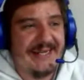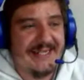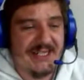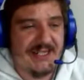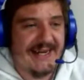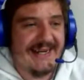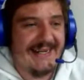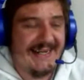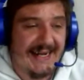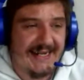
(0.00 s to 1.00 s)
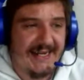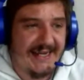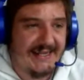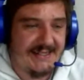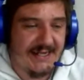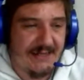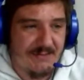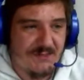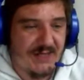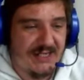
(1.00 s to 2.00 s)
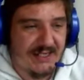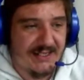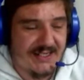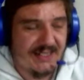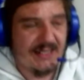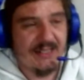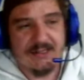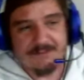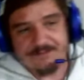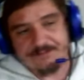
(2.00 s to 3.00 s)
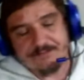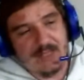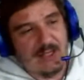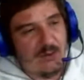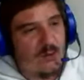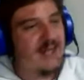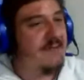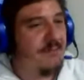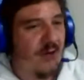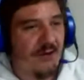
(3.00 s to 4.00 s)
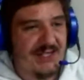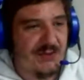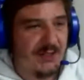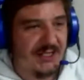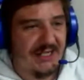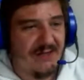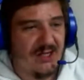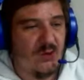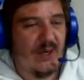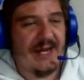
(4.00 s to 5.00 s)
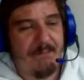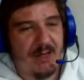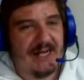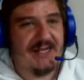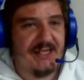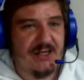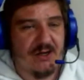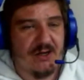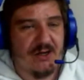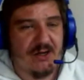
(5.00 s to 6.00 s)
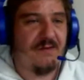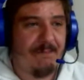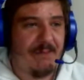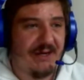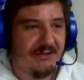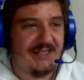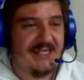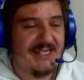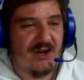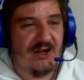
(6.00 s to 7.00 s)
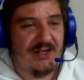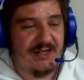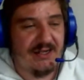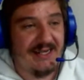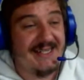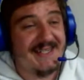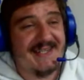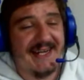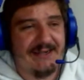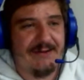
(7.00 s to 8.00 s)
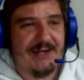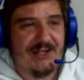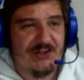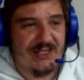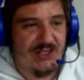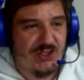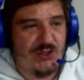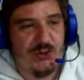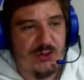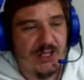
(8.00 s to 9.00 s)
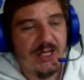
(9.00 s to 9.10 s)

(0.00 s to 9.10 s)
just unlucky at times because Western Province were giving away plenty of penalties on inside their own 22,